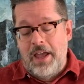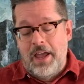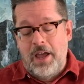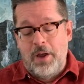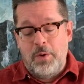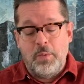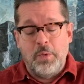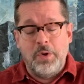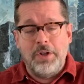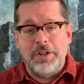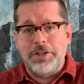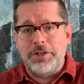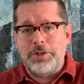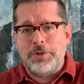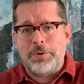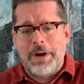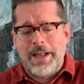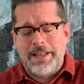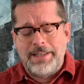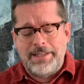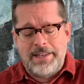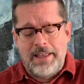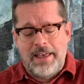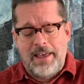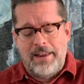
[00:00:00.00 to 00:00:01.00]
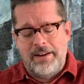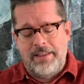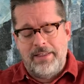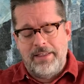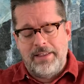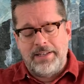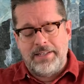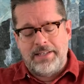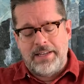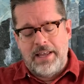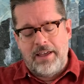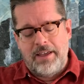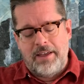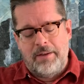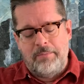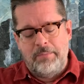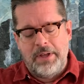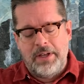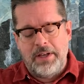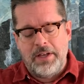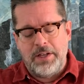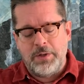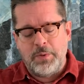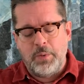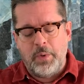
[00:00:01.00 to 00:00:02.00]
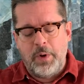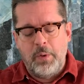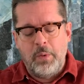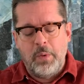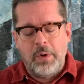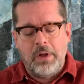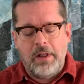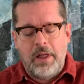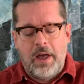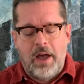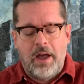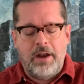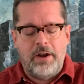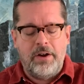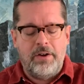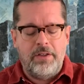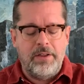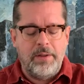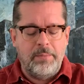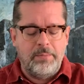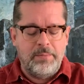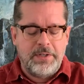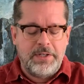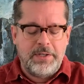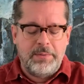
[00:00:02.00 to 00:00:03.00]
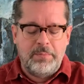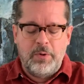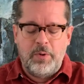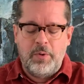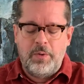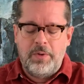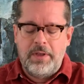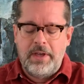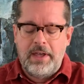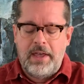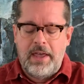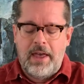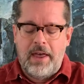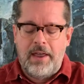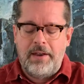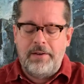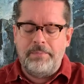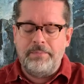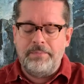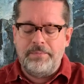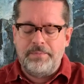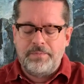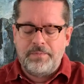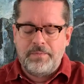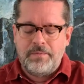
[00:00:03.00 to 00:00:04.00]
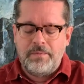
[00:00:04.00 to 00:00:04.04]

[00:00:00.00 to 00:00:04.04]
and we'll address that in a second because we will iron them smooth again.